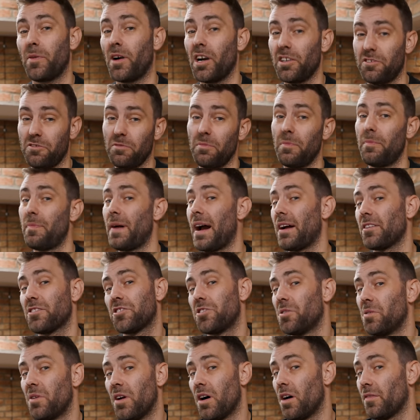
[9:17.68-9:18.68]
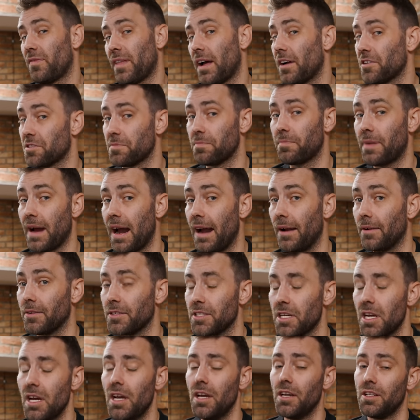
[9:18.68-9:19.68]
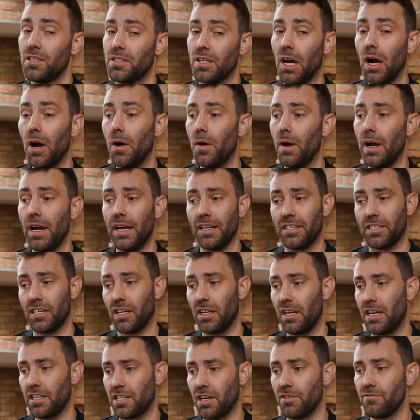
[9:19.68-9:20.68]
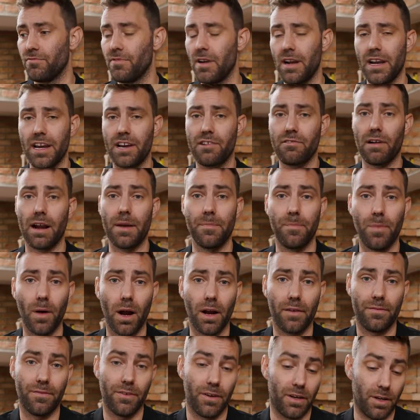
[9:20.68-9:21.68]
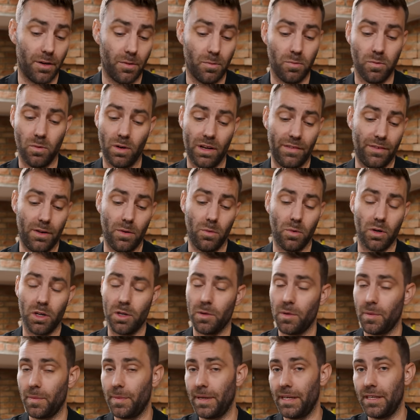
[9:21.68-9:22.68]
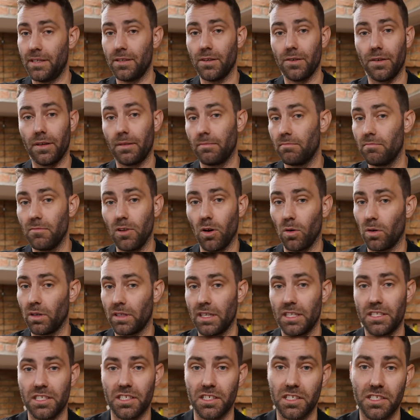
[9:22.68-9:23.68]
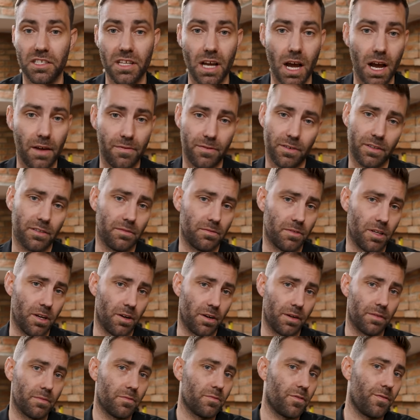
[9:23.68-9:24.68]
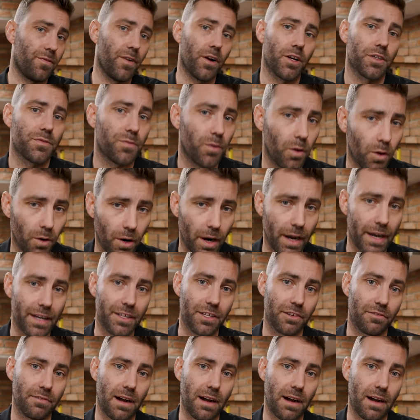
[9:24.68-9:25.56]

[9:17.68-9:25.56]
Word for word: price from about two and a half thousand pounds. So it's a it's a really great bike for you if you wanted to be doing longer distance stuff and you know first foray into